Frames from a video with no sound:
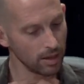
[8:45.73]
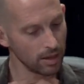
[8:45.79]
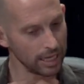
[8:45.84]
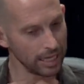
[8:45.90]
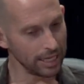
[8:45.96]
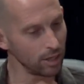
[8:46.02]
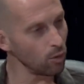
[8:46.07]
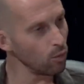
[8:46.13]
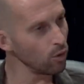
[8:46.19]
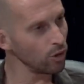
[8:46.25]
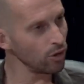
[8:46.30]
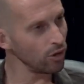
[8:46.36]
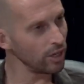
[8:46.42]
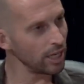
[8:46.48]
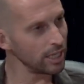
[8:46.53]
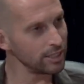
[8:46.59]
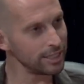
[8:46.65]
in
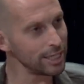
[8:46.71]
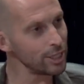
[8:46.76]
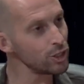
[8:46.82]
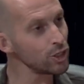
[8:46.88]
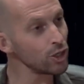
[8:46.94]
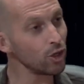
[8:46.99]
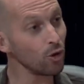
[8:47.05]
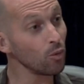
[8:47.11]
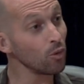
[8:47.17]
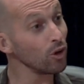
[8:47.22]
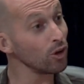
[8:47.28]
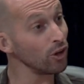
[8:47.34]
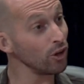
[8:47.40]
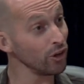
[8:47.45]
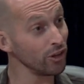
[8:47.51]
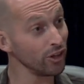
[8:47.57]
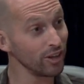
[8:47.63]
a digital
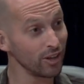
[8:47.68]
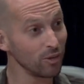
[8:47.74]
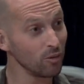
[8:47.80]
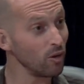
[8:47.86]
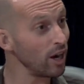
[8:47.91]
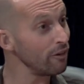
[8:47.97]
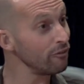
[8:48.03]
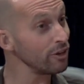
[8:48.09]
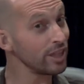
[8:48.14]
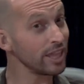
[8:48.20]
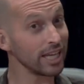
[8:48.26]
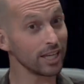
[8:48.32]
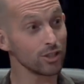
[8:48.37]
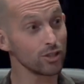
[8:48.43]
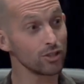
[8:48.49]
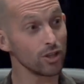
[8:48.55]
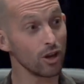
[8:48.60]
world where everything
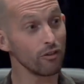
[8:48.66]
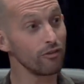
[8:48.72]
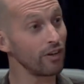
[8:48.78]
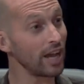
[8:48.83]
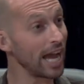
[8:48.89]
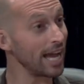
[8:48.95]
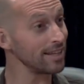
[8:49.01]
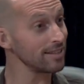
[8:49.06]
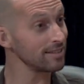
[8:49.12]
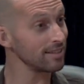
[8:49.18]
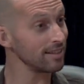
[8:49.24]
is so fast,